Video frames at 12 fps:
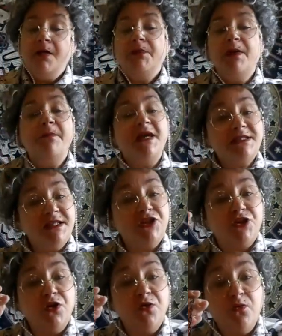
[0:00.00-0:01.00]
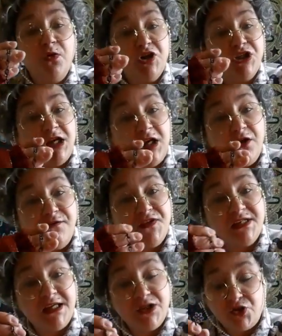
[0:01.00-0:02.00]
But Mrs Doubtwater
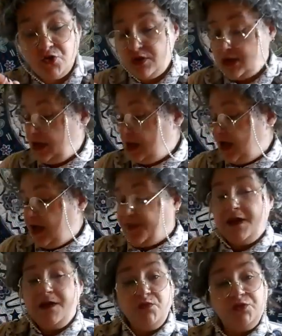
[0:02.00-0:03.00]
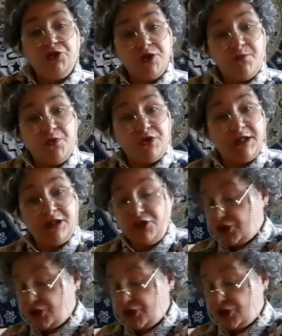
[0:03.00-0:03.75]
loves it, so I think we'll just put it